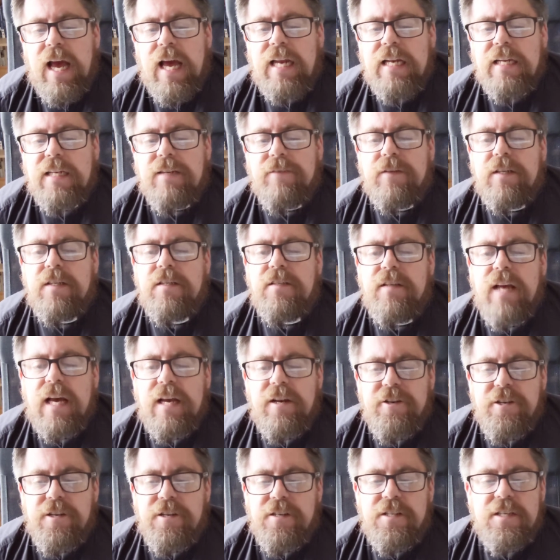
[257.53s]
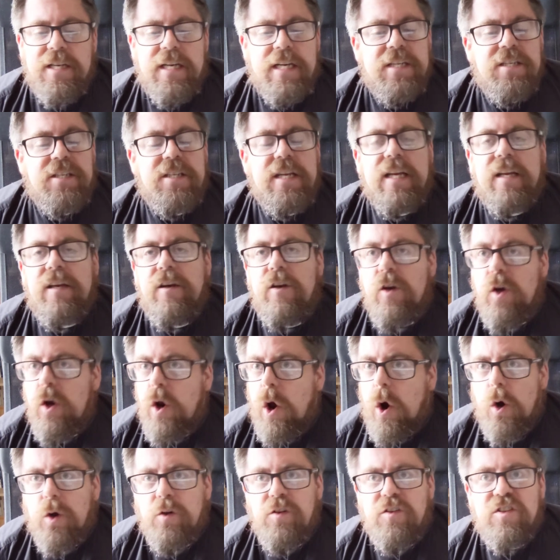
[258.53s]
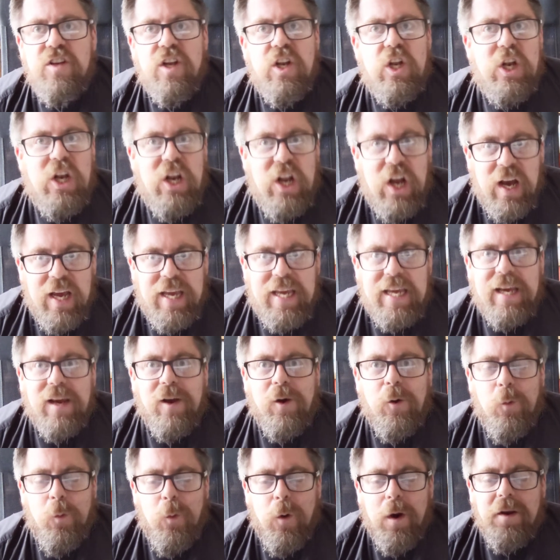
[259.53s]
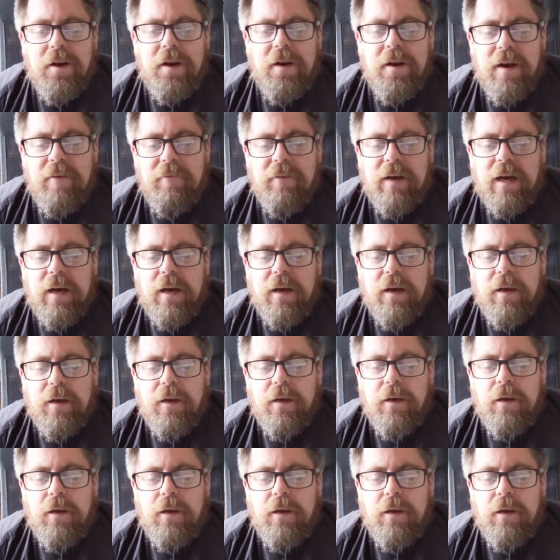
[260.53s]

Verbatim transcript: and the Sadducees did not like one another,